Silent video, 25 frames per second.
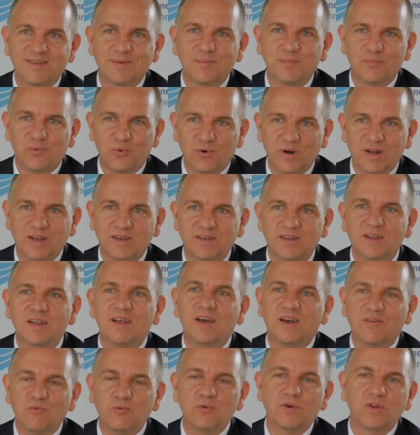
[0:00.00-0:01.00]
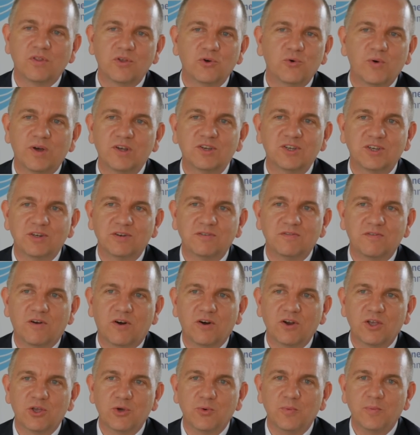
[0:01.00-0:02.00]
Brilliant. One other question for
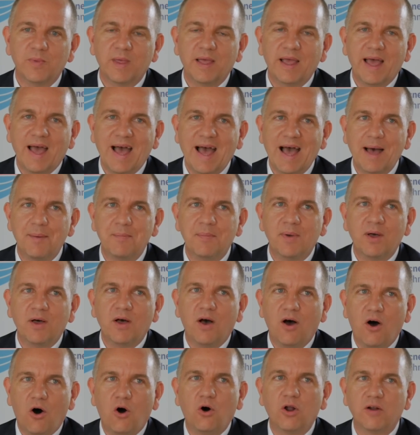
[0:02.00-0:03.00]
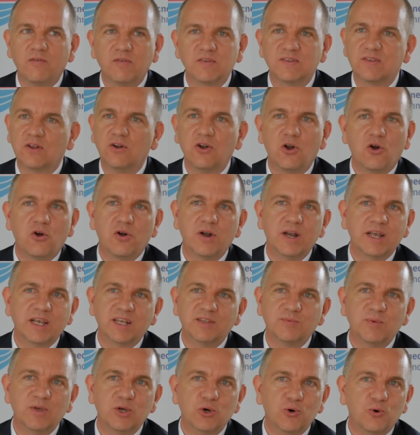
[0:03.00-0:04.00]
you. All of us are learning as
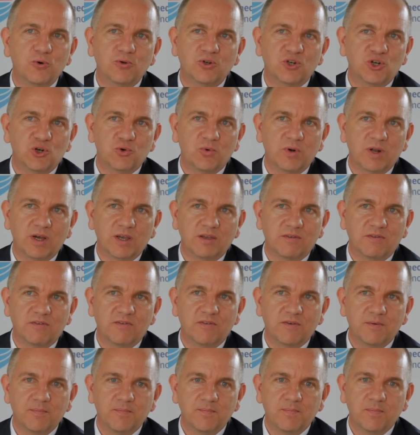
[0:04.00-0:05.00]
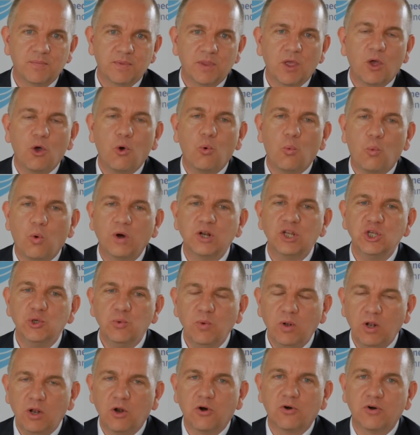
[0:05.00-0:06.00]
we go through life. What are you
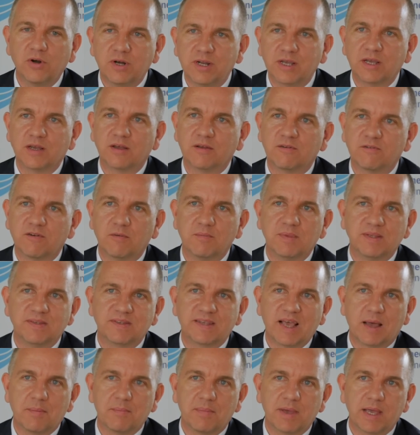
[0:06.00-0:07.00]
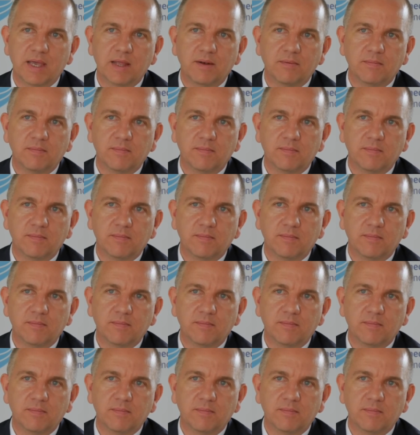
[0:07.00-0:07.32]
learning from this campaign?